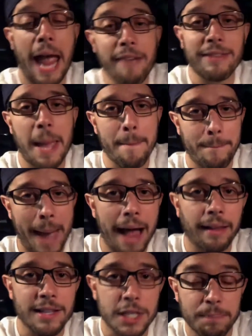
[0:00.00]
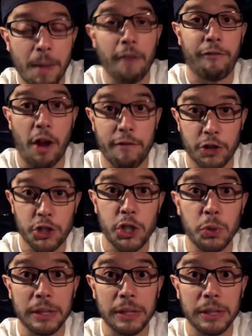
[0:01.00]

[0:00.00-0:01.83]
Having that balance of, of your two